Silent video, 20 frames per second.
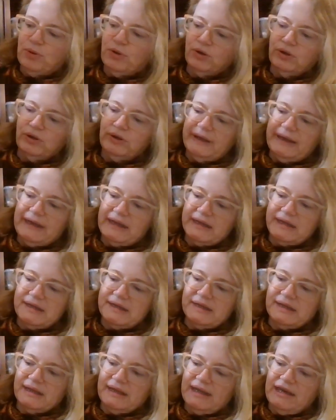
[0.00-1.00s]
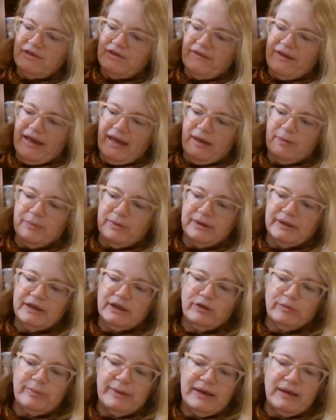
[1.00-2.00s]
pulling the sleeve up a
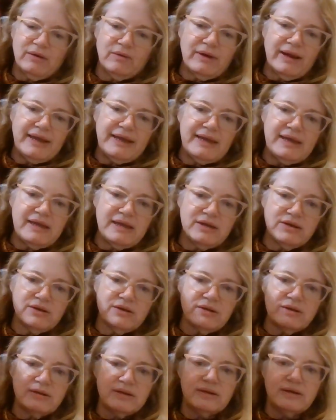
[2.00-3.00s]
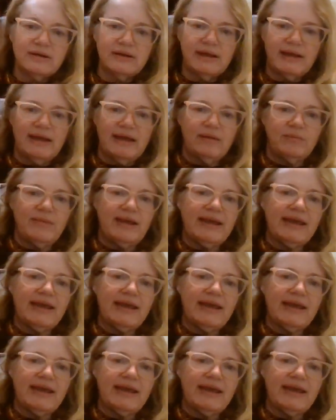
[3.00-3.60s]
little bit right here and